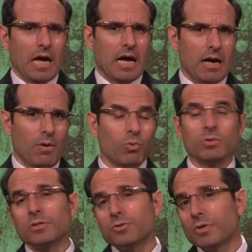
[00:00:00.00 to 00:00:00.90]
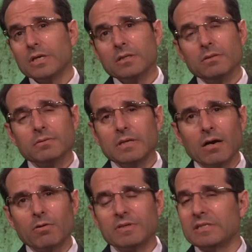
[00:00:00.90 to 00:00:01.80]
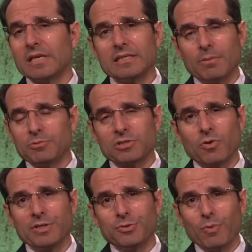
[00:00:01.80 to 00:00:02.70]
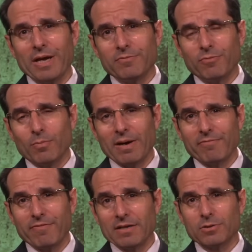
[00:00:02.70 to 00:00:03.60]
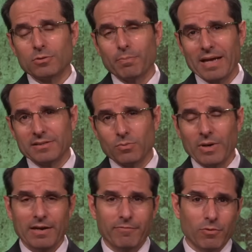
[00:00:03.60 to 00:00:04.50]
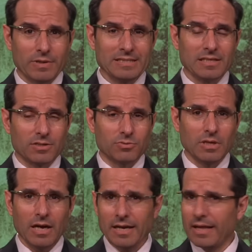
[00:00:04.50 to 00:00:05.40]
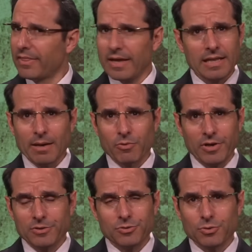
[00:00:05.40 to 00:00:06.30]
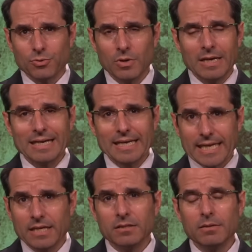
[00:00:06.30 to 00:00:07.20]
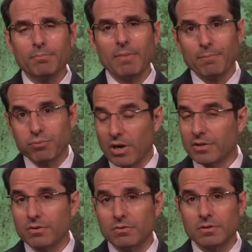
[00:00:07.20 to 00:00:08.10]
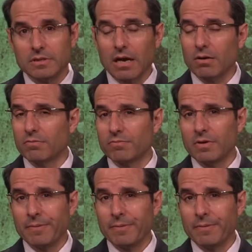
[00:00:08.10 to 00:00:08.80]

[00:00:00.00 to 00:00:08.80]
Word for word: uh, wanted to kill Yaakov, and he says, I'm just going to wait for my father to pass away, for Yitzchak to die, and then I'm going to kill my brother Yaakov.